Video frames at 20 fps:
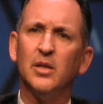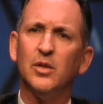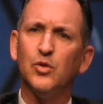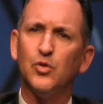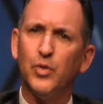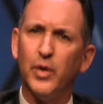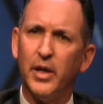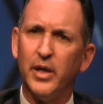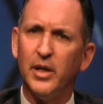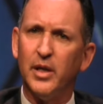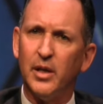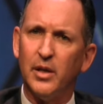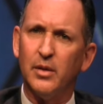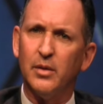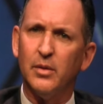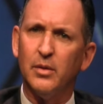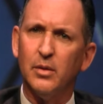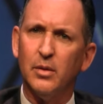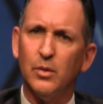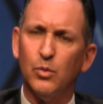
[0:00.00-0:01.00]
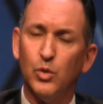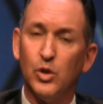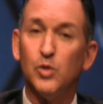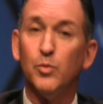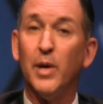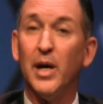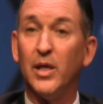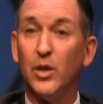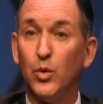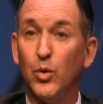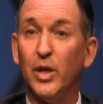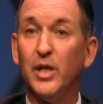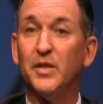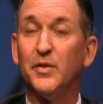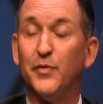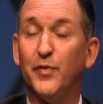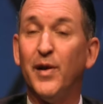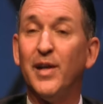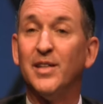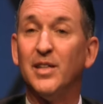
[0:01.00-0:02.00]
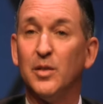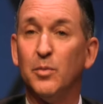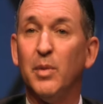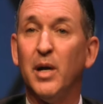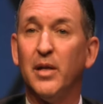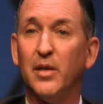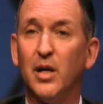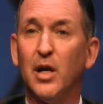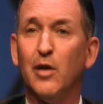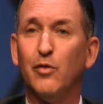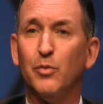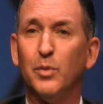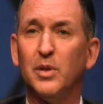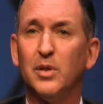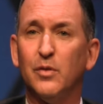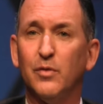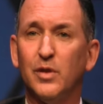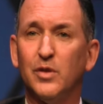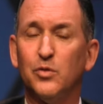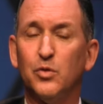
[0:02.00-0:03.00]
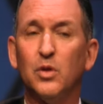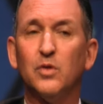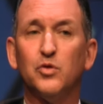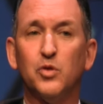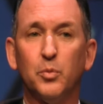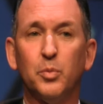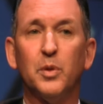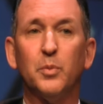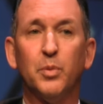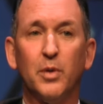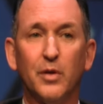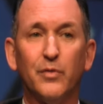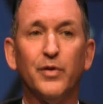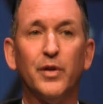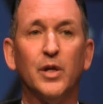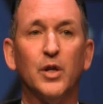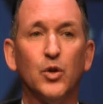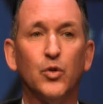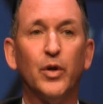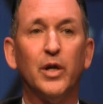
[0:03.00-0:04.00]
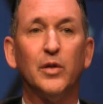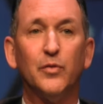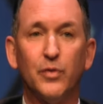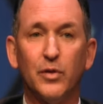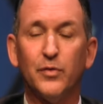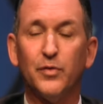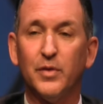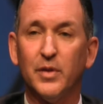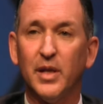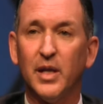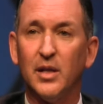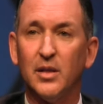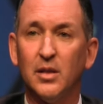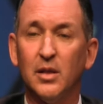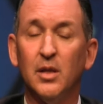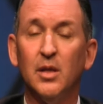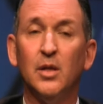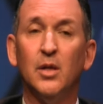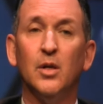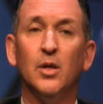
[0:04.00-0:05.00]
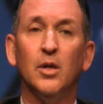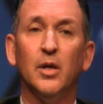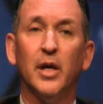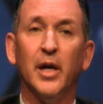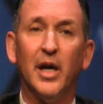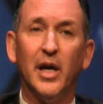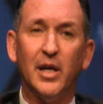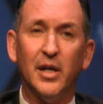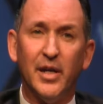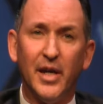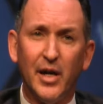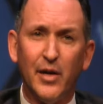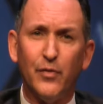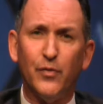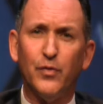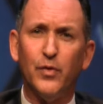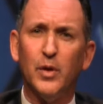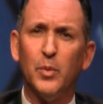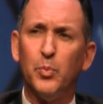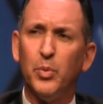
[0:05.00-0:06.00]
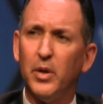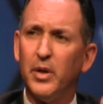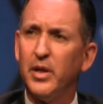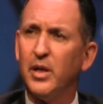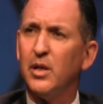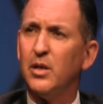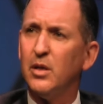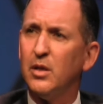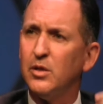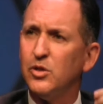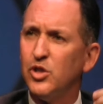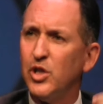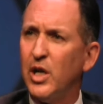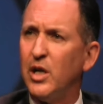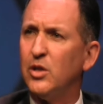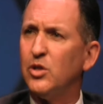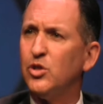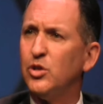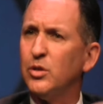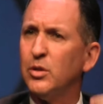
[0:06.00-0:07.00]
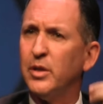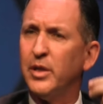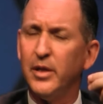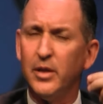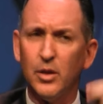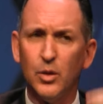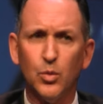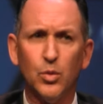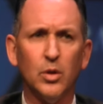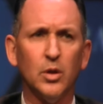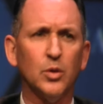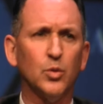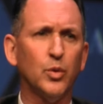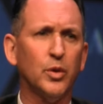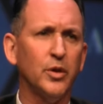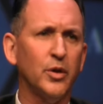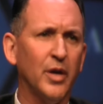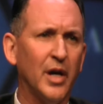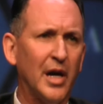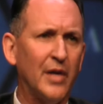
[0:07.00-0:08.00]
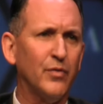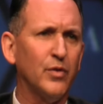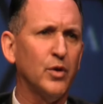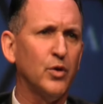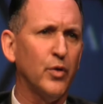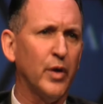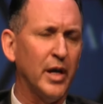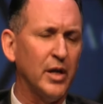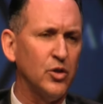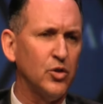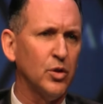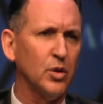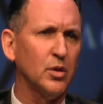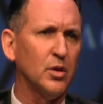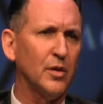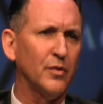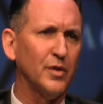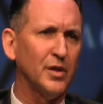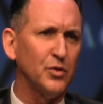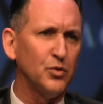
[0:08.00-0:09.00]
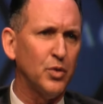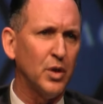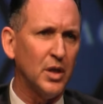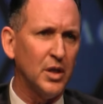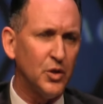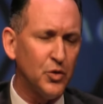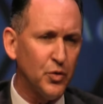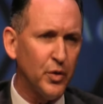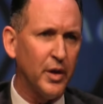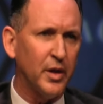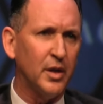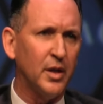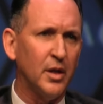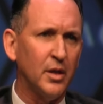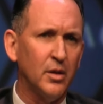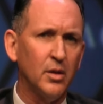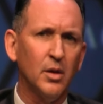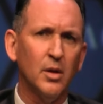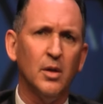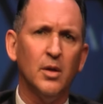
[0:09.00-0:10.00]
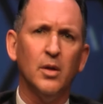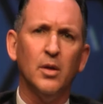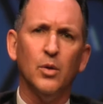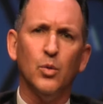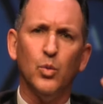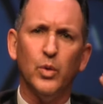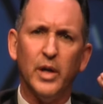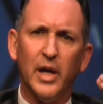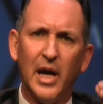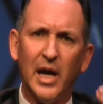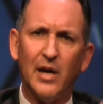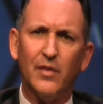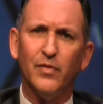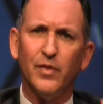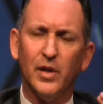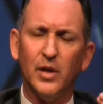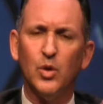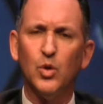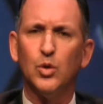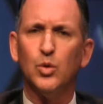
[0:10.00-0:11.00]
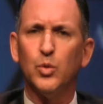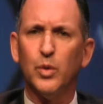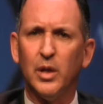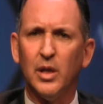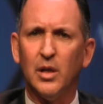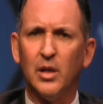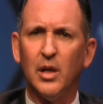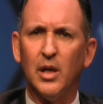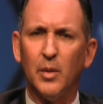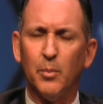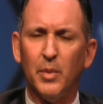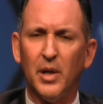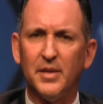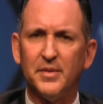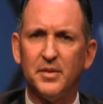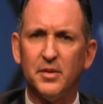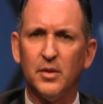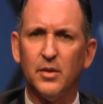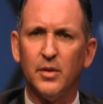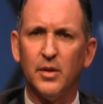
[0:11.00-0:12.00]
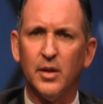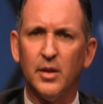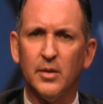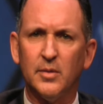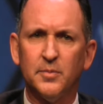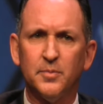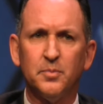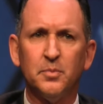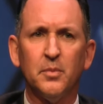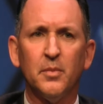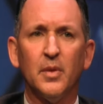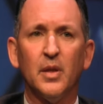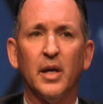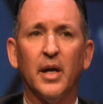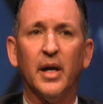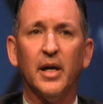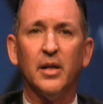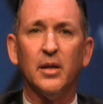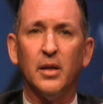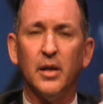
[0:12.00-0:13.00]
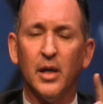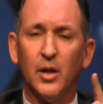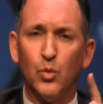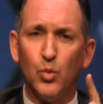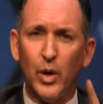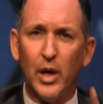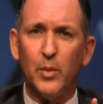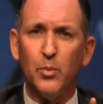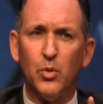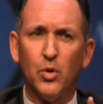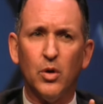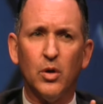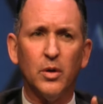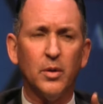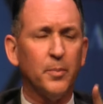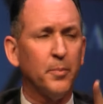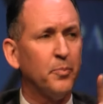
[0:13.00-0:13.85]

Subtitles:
training, which by the way is funded by the government of Israel, so people are very grateful for that, in every political juncture in the world where you have a graduate of Israeli training, we have a goodwill ambassador there. And one more,